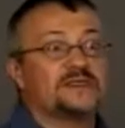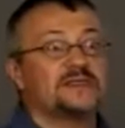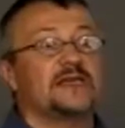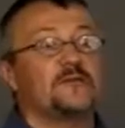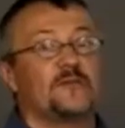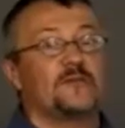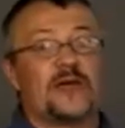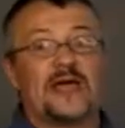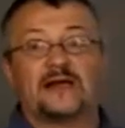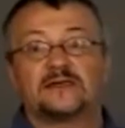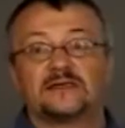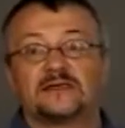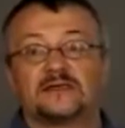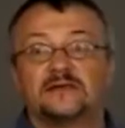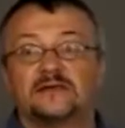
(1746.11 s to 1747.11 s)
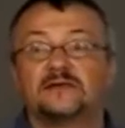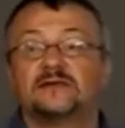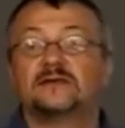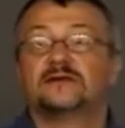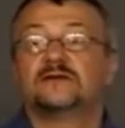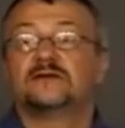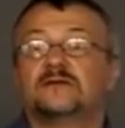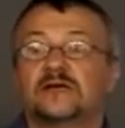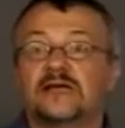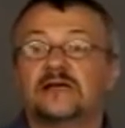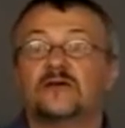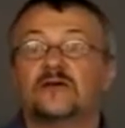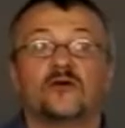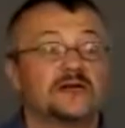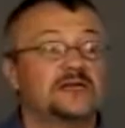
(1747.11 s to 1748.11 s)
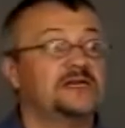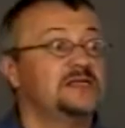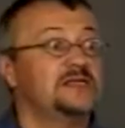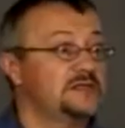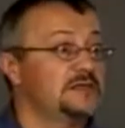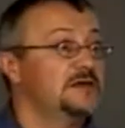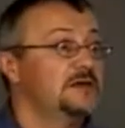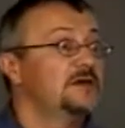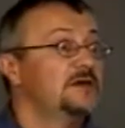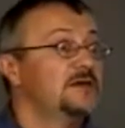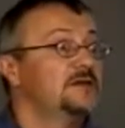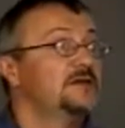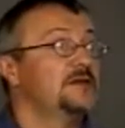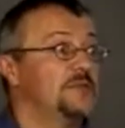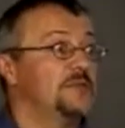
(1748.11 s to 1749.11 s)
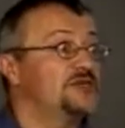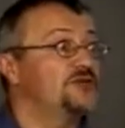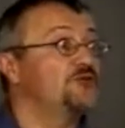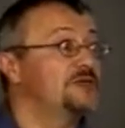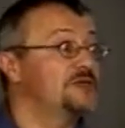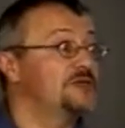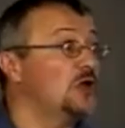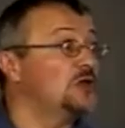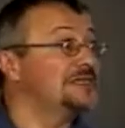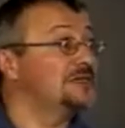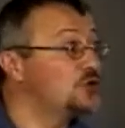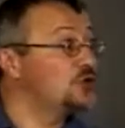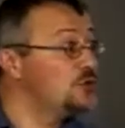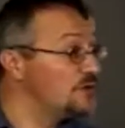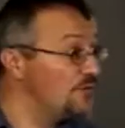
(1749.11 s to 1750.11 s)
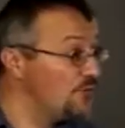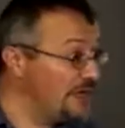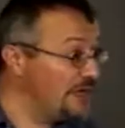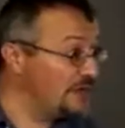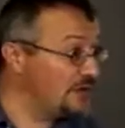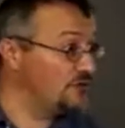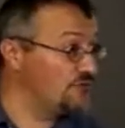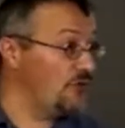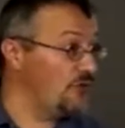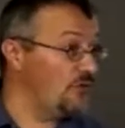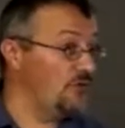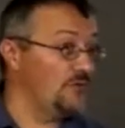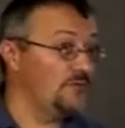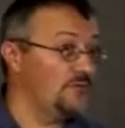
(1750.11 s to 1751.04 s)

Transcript: impact, okay, or at least the best results in terms of weed control,